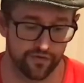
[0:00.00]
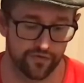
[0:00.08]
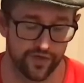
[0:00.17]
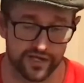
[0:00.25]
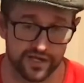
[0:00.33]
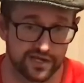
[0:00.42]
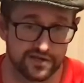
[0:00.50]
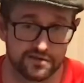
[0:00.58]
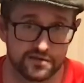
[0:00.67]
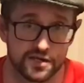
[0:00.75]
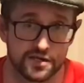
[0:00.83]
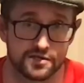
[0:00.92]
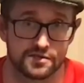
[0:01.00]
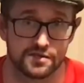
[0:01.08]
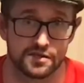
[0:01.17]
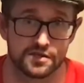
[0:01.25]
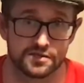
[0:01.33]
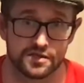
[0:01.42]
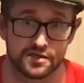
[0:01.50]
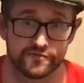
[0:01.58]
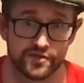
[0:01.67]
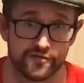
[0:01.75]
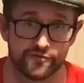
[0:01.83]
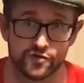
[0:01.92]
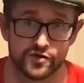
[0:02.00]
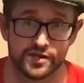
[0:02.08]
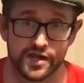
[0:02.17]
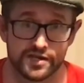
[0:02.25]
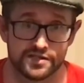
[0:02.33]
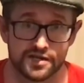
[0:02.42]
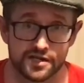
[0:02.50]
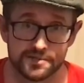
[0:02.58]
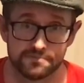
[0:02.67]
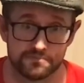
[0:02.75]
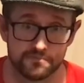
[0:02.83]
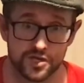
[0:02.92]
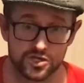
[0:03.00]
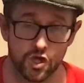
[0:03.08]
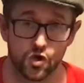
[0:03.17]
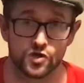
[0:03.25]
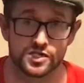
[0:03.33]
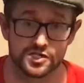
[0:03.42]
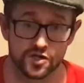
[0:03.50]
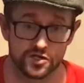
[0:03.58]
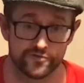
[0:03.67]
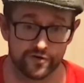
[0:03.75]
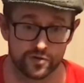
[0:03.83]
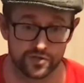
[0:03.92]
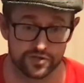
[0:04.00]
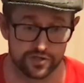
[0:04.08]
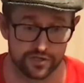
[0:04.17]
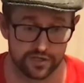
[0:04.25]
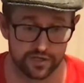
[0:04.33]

then you can deliver that food in any time, as long as he's got his focus on you.